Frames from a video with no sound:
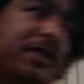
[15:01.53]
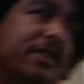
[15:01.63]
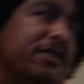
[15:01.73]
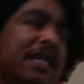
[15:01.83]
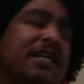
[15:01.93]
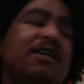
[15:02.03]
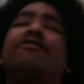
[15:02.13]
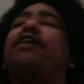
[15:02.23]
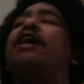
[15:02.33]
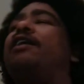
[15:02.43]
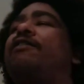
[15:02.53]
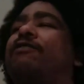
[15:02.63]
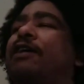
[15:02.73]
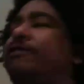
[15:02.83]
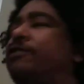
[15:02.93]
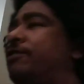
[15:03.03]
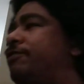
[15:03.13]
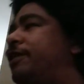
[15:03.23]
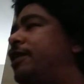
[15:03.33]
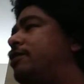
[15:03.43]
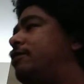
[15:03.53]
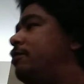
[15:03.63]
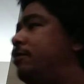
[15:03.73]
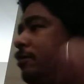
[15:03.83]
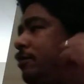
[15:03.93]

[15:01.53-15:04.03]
There's like over eighty flavors of Fanta.